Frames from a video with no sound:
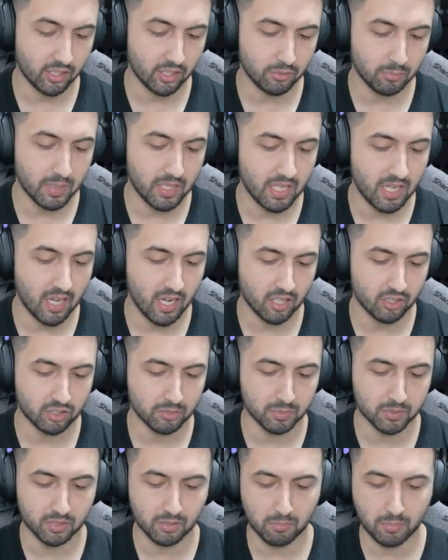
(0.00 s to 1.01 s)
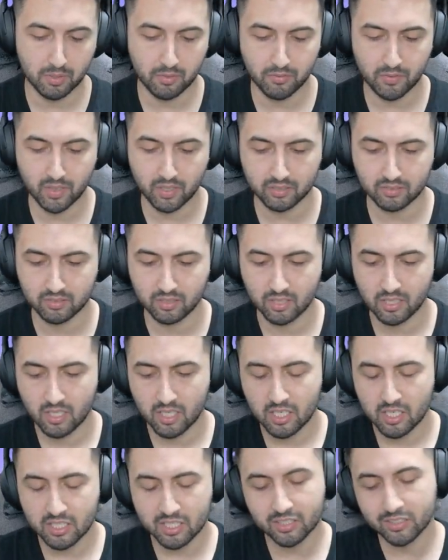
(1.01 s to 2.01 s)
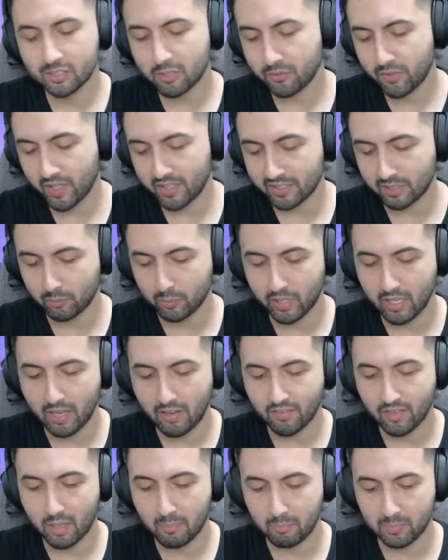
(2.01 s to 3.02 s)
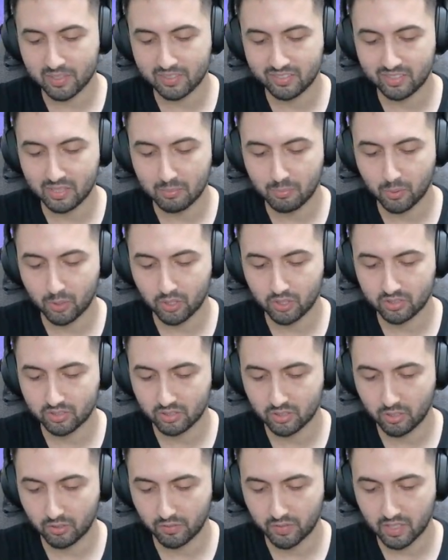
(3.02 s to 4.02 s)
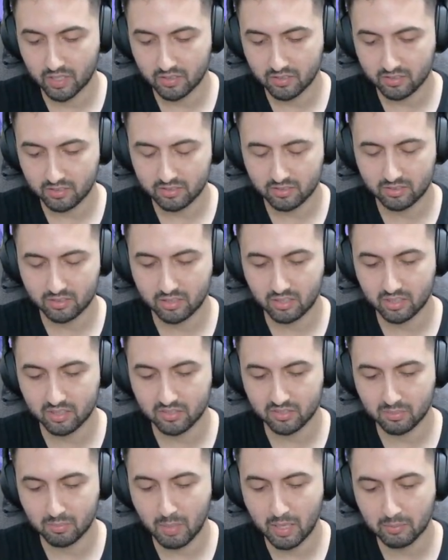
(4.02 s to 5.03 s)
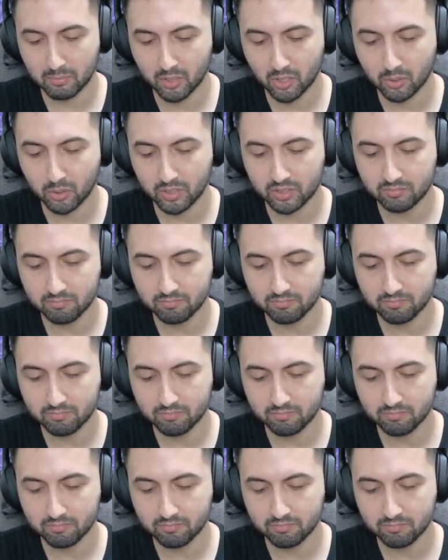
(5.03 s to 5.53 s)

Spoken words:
be 100% perfect. Just the fact that we have a PC port of this is mind-blowing.